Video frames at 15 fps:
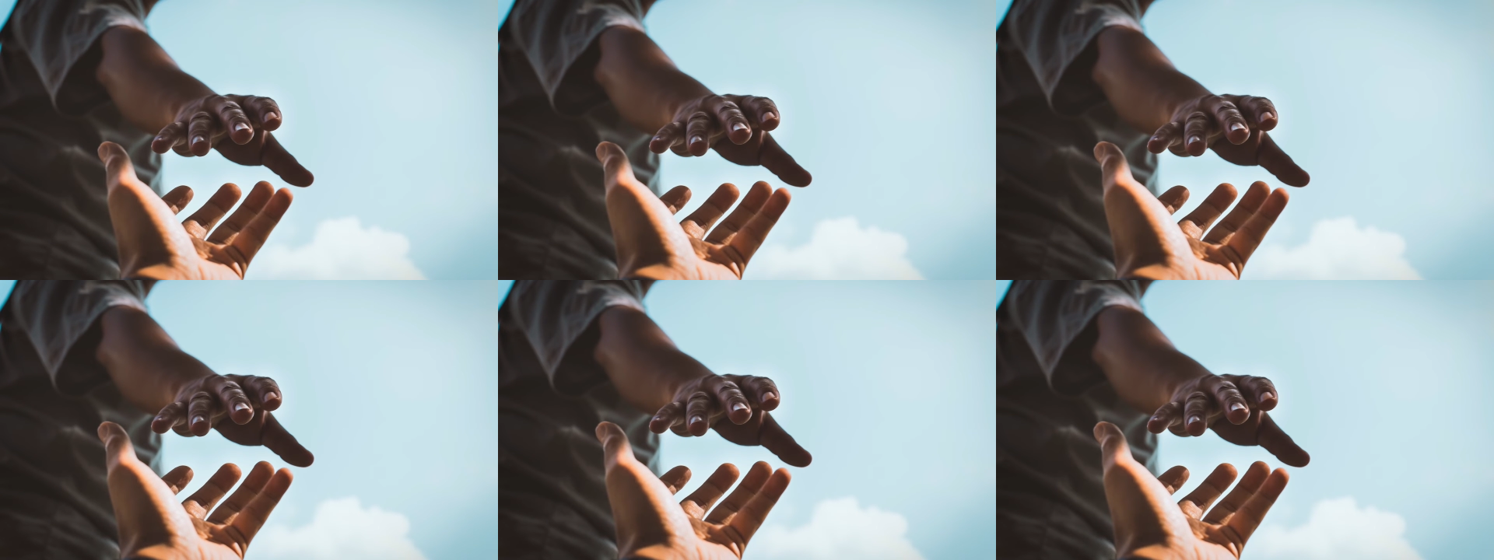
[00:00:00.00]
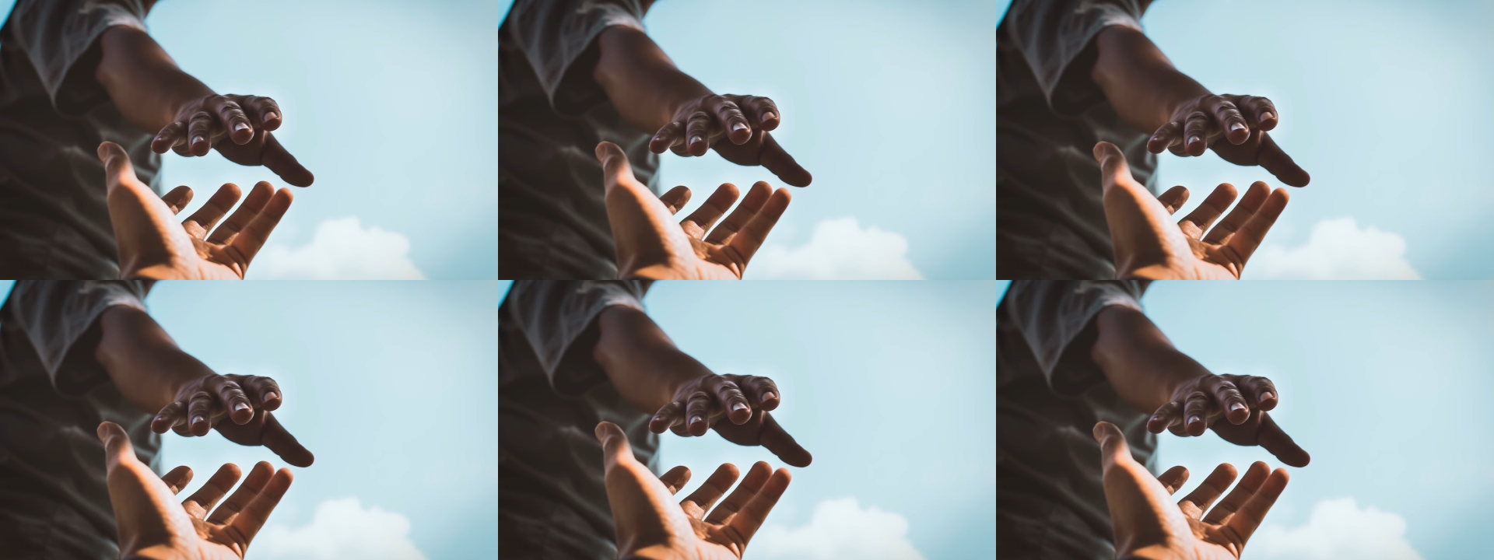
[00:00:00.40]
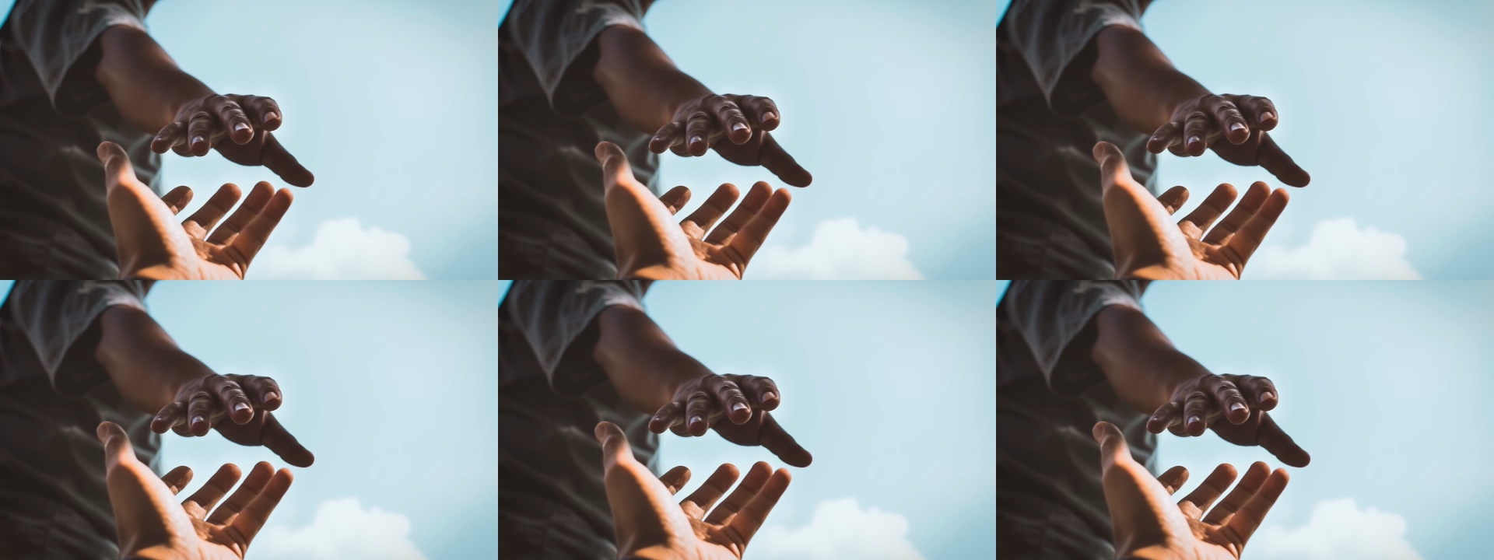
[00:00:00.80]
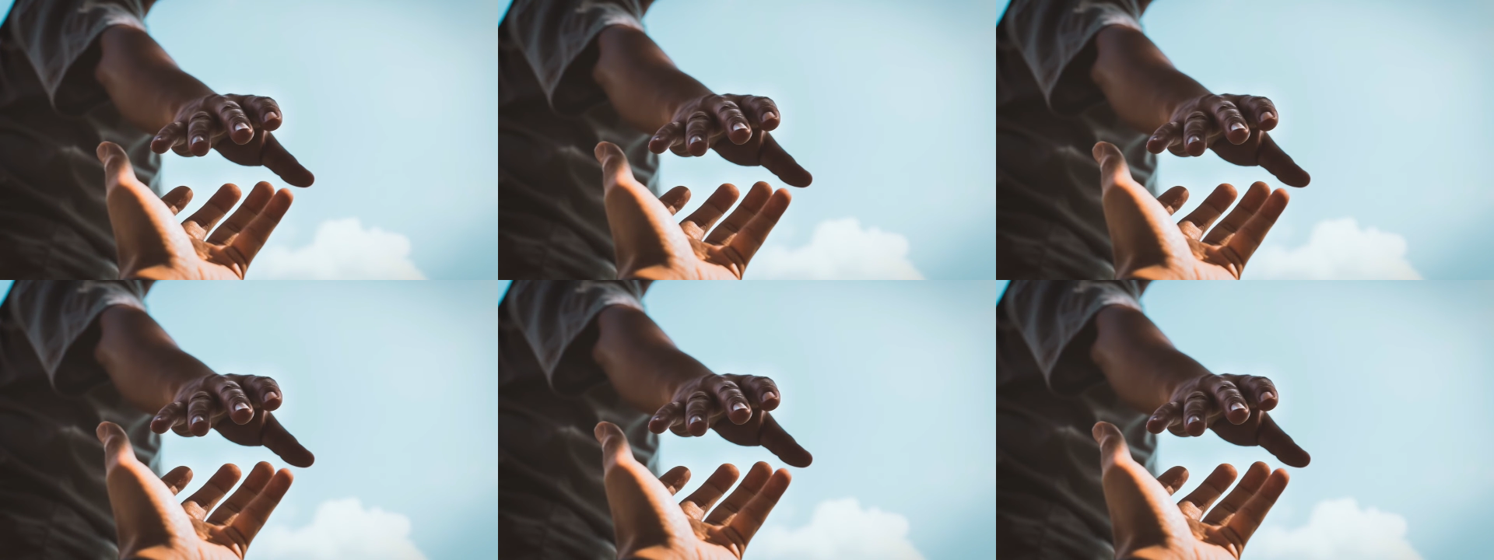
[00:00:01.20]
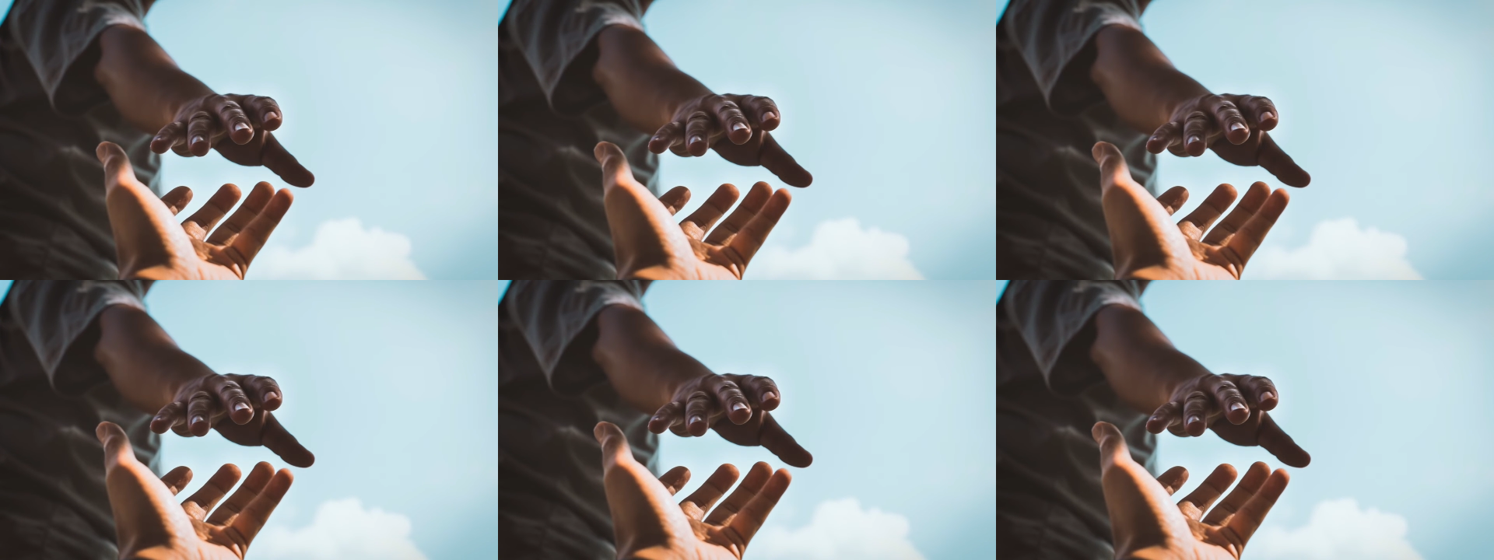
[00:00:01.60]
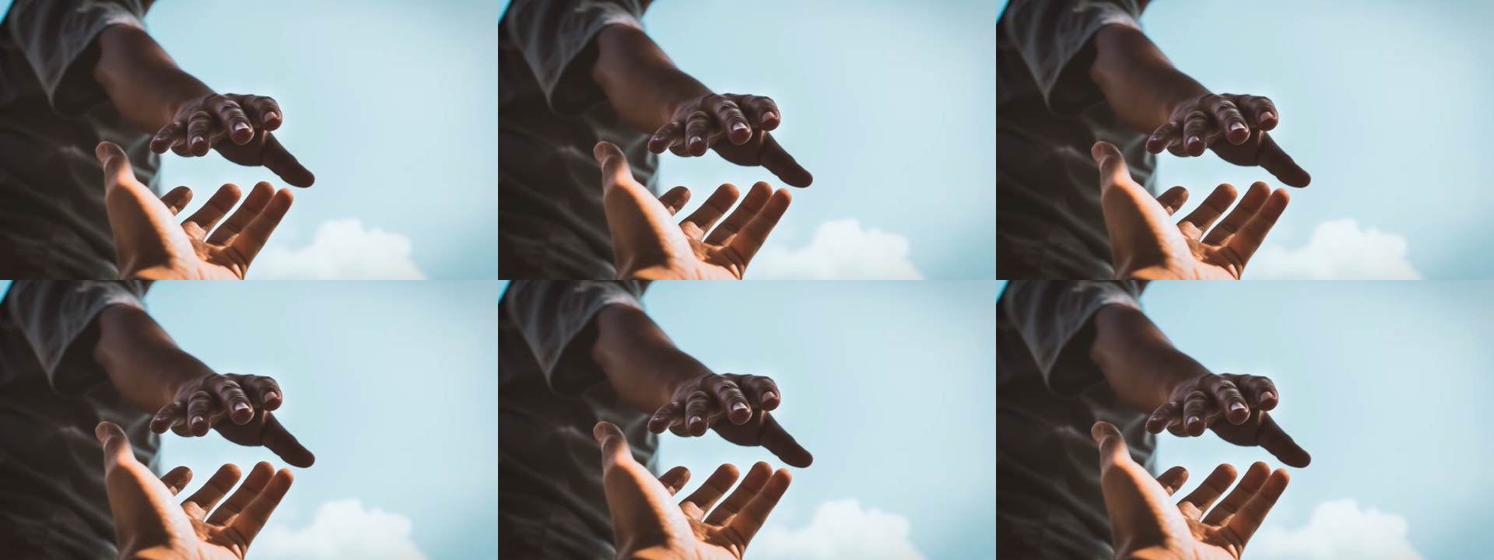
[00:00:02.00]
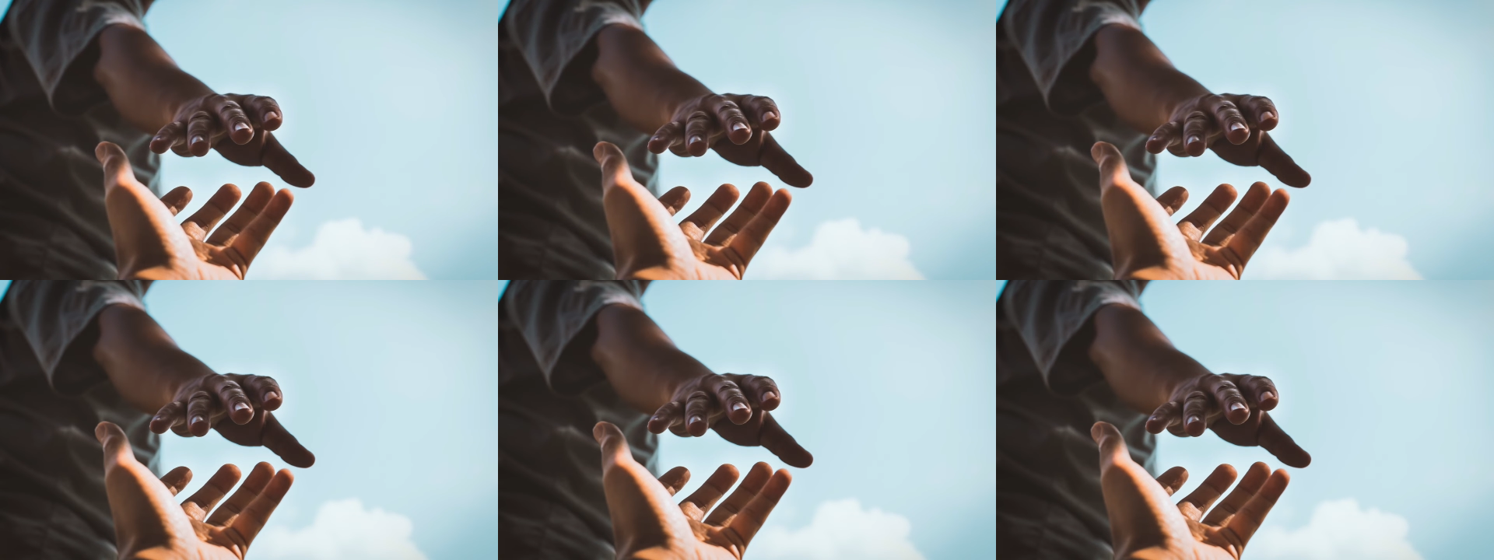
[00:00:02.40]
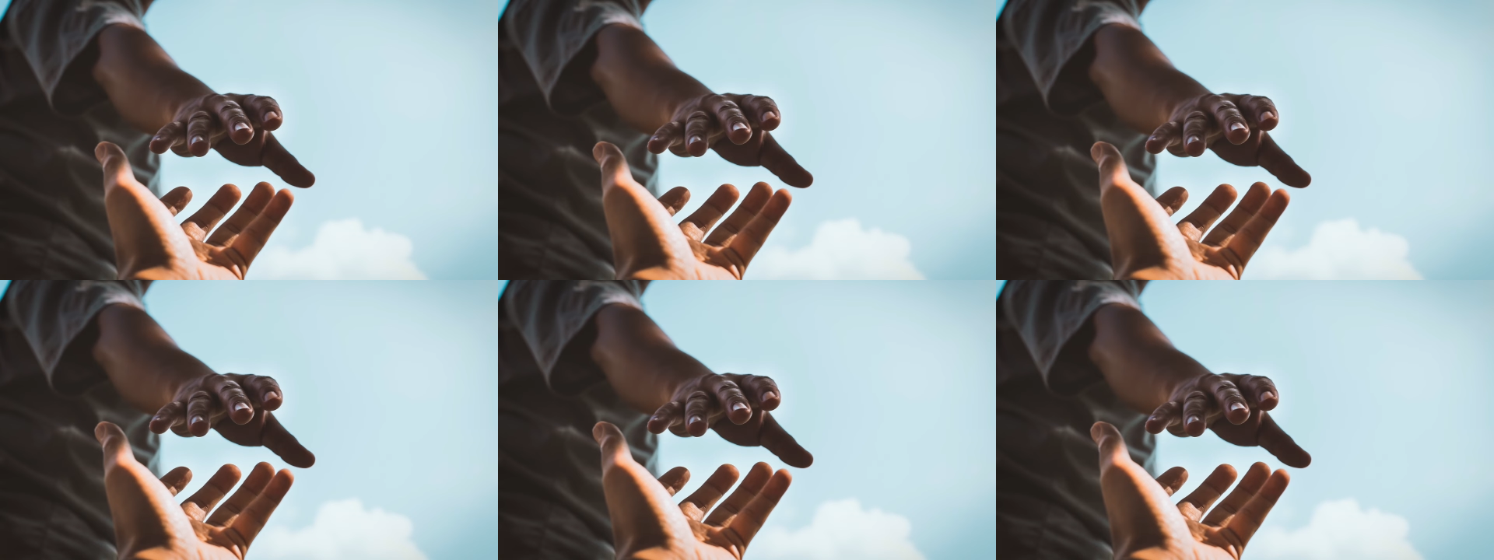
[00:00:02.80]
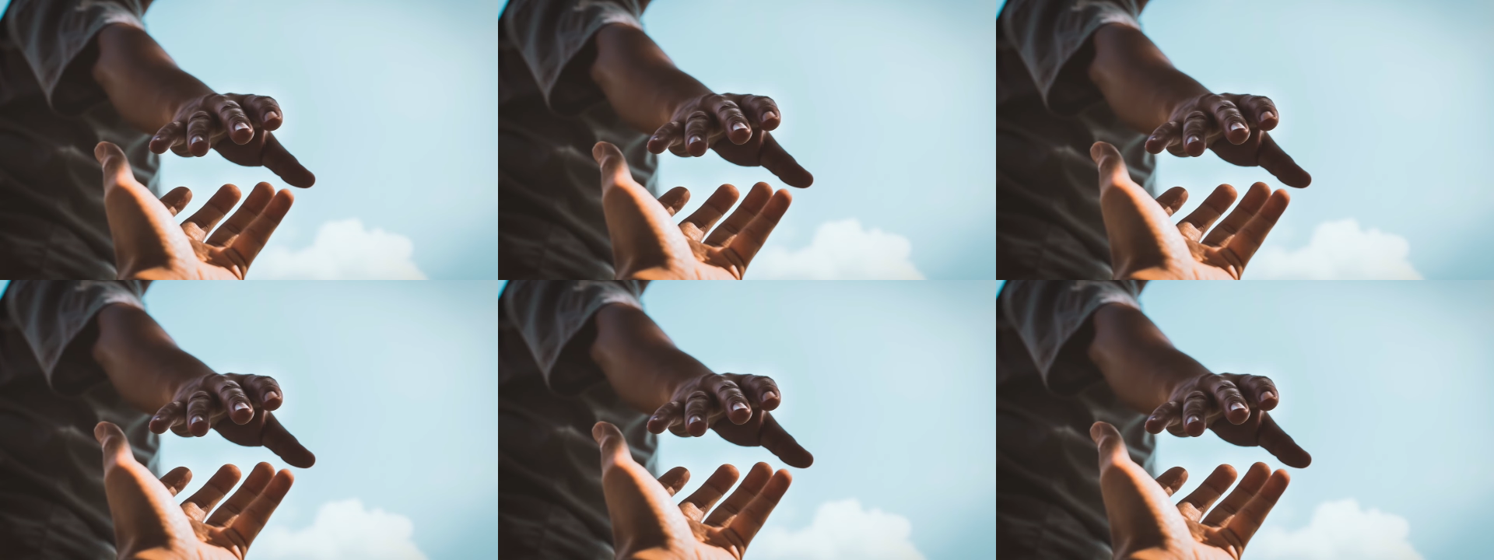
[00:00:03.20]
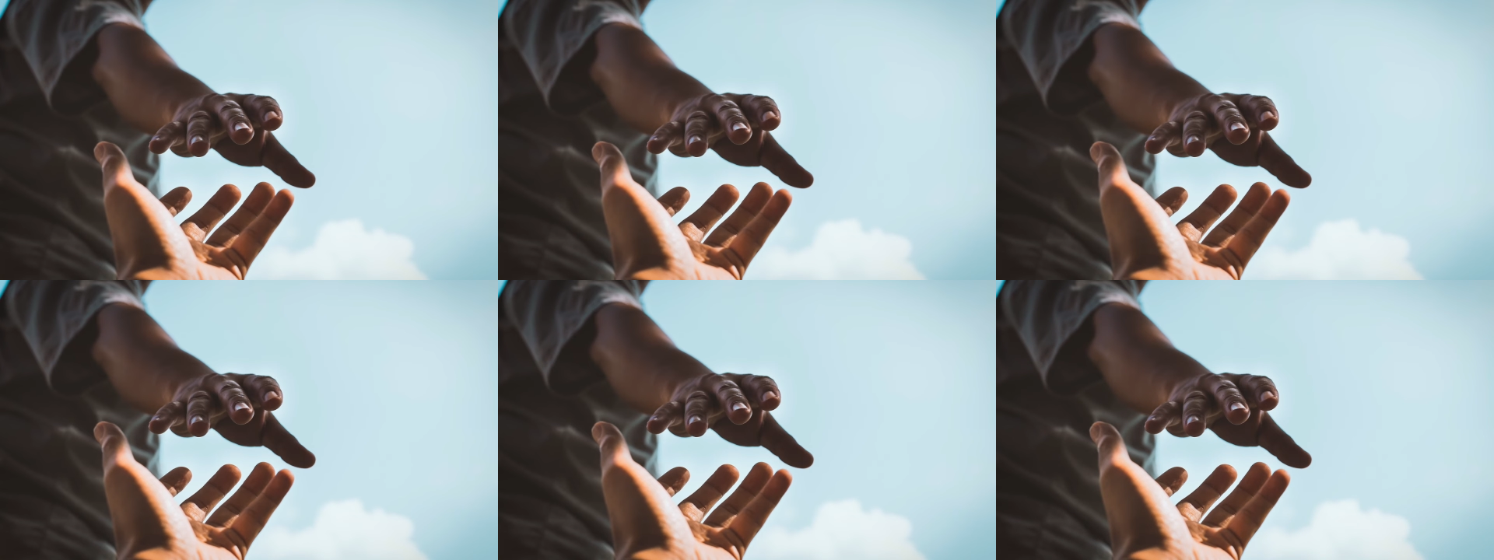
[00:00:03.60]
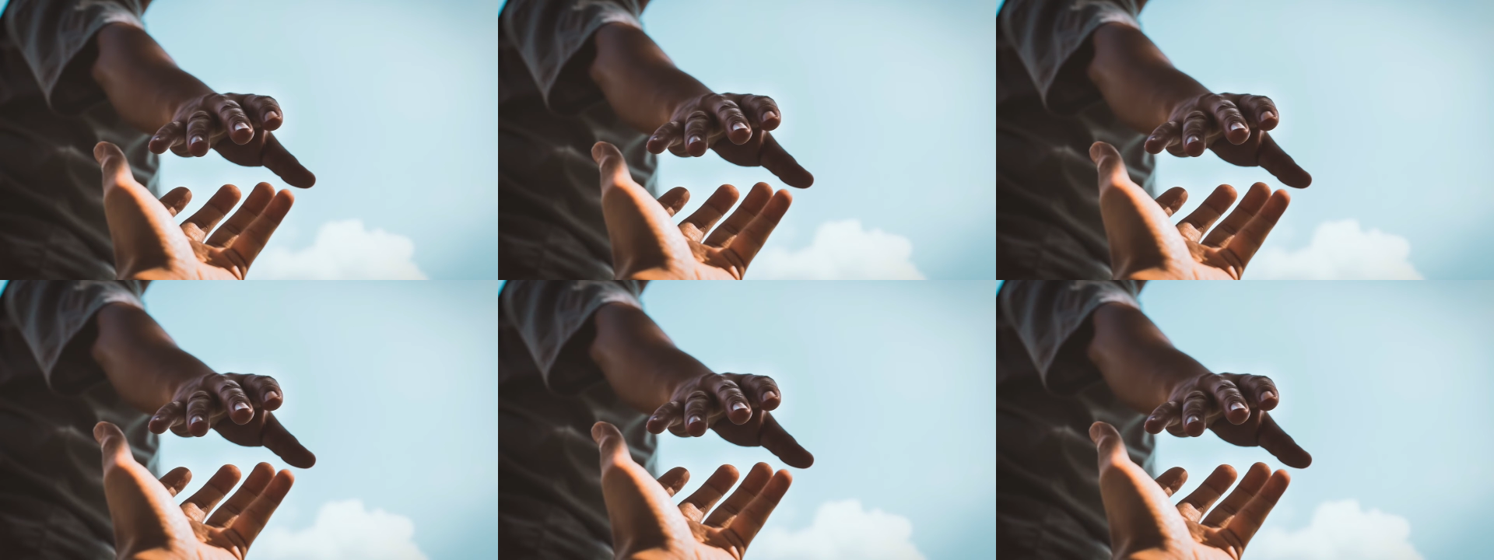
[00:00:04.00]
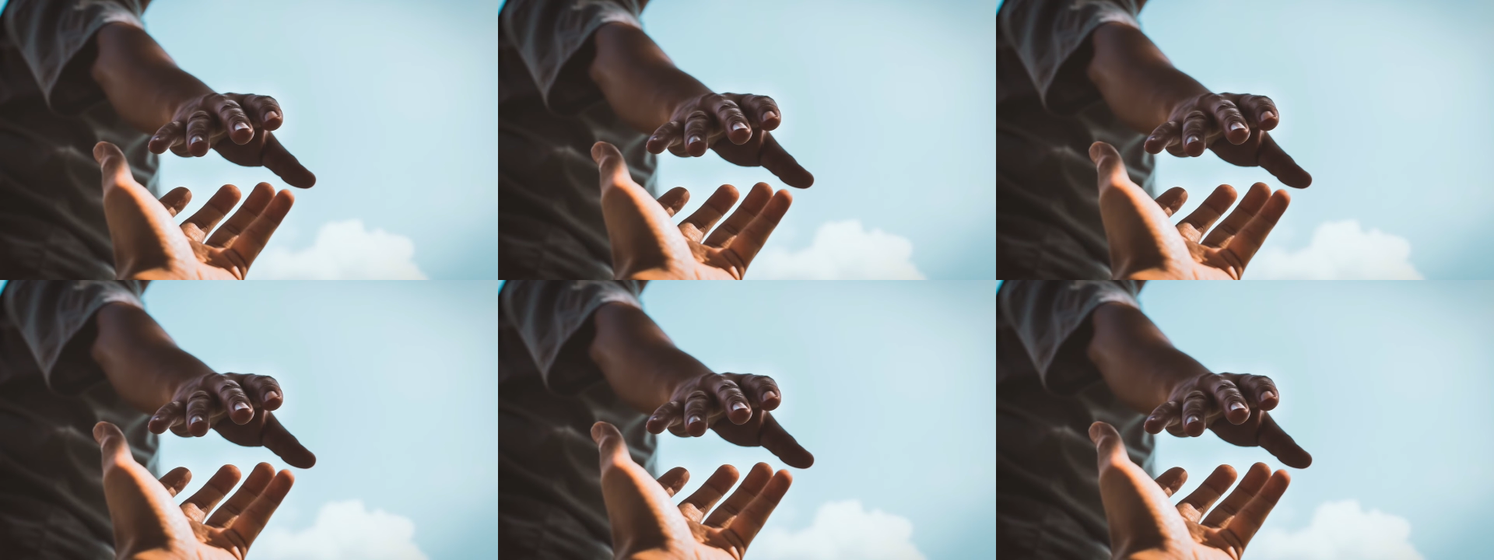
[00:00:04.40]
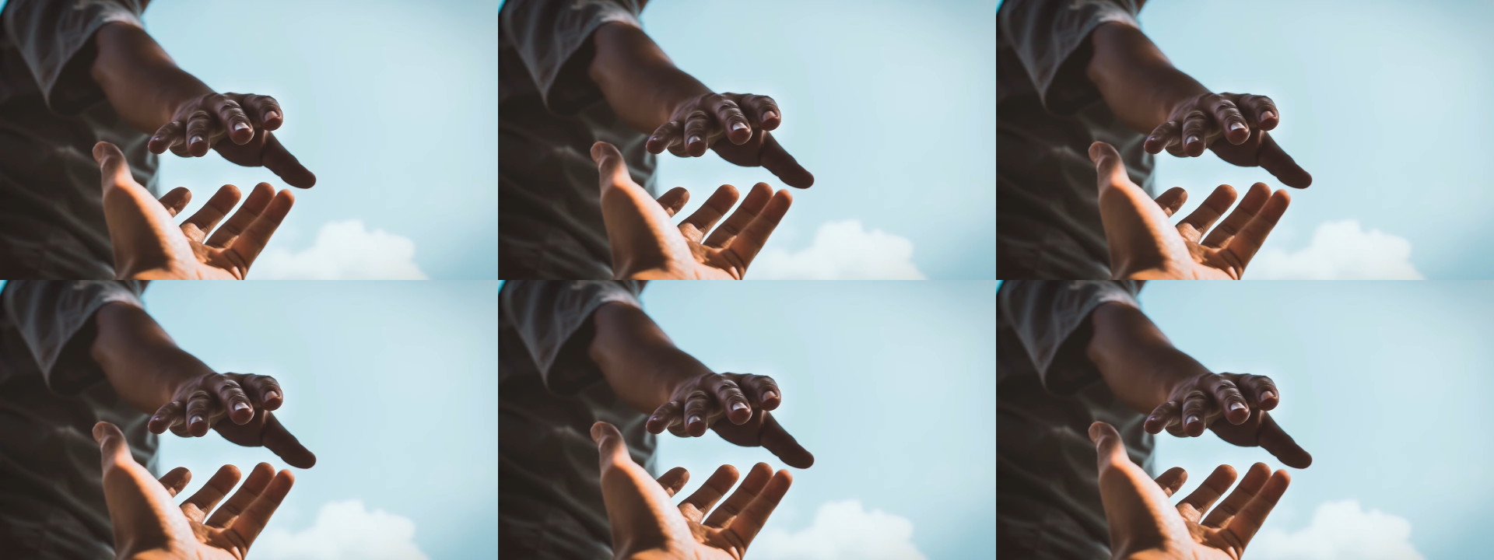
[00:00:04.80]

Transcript: [unreadable: no face in view]